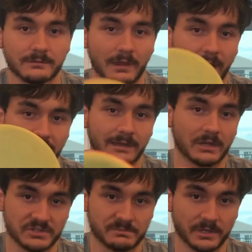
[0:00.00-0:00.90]
I can now
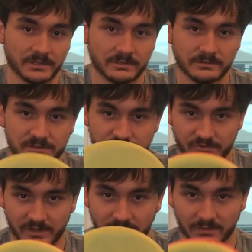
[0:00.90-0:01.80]
just putt
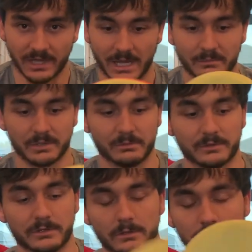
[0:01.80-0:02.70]
straight and reliably with
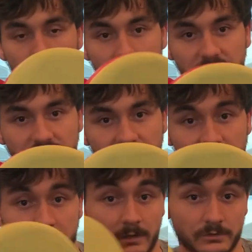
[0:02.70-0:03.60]
the Remix Disc
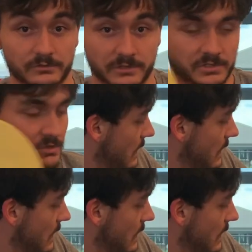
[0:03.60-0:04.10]
Eldritch.